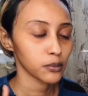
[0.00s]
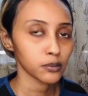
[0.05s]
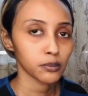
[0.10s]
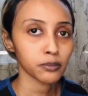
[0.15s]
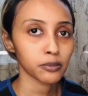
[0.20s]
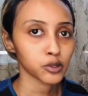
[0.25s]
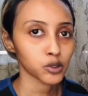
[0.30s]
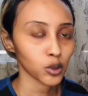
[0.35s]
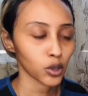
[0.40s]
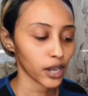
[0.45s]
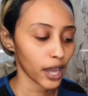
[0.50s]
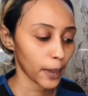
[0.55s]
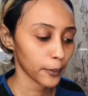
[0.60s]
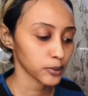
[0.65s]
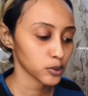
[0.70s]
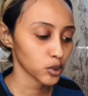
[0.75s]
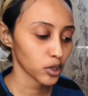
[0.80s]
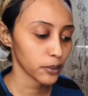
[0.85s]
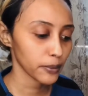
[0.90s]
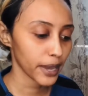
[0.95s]
So laboratory
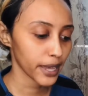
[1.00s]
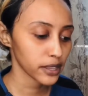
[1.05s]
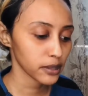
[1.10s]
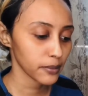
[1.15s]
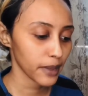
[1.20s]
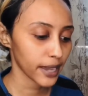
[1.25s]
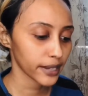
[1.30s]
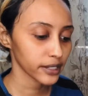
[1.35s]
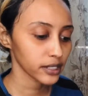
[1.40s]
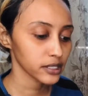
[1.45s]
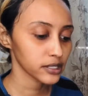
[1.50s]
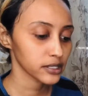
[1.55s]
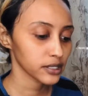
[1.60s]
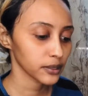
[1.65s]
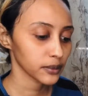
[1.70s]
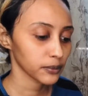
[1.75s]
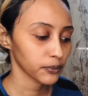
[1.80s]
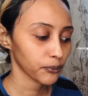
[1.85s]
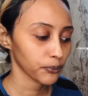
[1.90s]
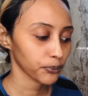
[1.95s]
mathematics.
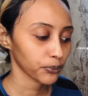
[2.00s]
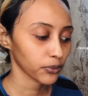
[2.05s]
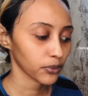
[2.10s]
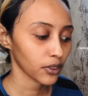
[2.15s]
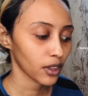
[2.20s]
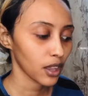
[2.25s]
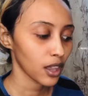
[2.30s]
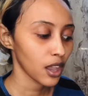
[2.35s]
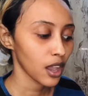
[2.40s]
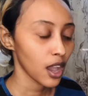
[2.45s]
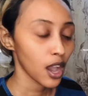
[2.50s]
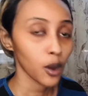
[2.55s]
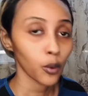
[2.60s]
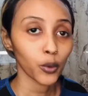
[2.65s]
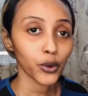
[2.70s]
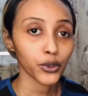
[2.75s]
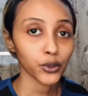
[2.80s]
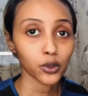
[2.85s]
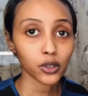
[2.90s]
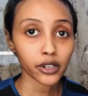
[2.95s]
We do
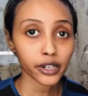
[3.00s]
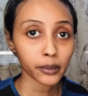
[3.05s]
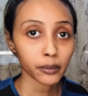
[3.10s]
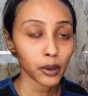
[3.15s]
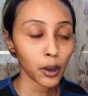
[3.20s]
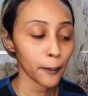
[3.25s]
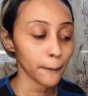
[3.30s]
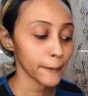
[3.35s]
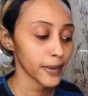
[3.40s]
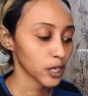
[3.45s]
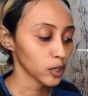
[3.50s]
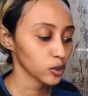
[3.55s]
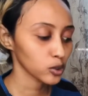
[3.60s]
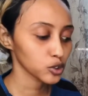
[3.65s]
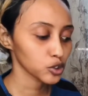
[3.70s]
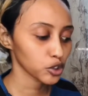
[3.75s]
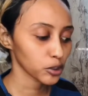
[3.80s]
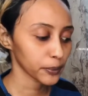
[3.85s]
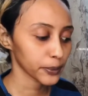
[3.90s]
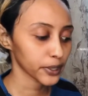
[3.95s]
learn about medical
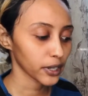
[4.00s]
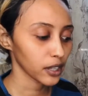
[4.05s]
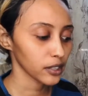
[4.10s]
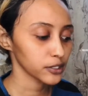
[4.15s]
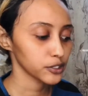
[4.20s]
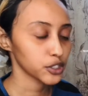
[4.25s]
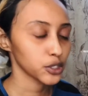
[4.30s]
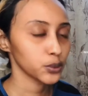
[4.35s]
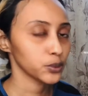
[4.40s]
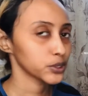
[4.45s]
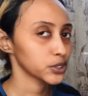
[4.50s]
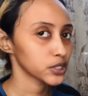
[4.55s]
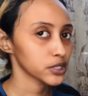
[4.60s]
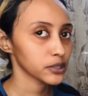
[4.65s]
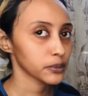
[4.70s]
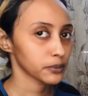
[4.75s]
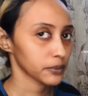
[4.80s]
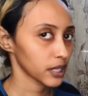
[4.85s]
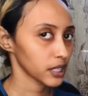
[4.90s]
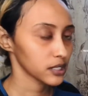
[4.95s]
terminology, which is a
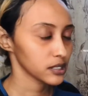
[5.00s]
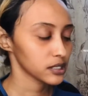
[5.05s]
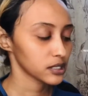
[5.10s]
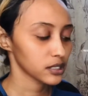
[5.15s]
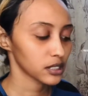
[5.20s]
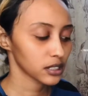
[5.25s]
must.